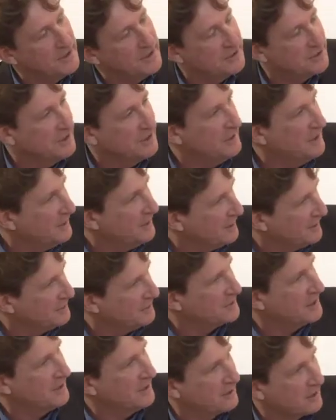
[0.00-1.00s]

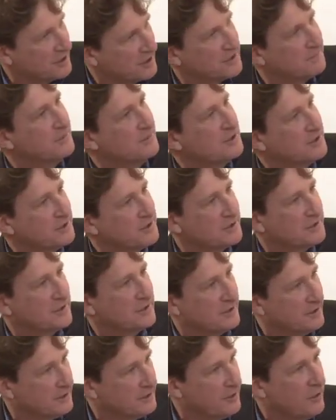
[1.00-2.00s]
Desiderius
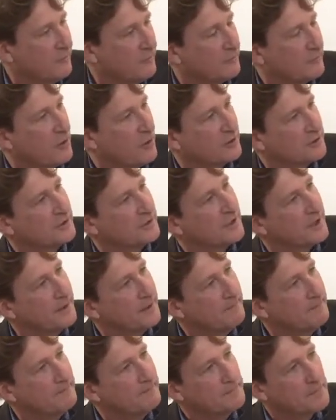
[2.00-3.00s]
Erasmus of
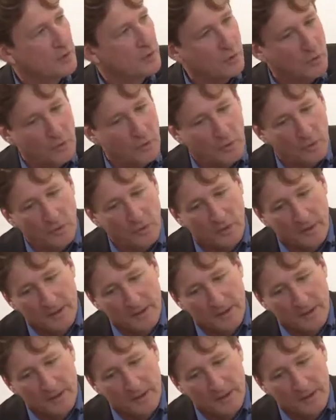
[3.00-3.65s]
Rotterdam, who